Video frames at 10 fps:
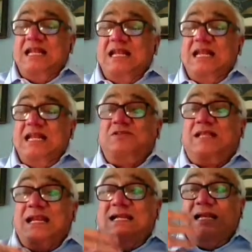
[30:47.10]
This
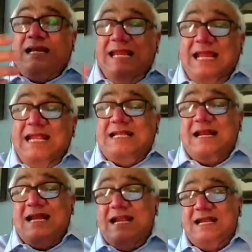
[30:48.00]
was
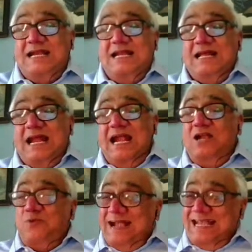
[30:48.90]
reiterated
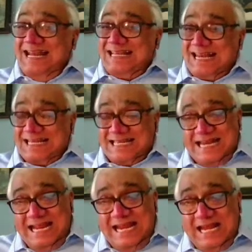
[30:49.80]
in
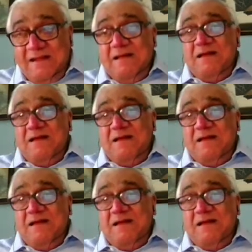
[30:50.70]
2016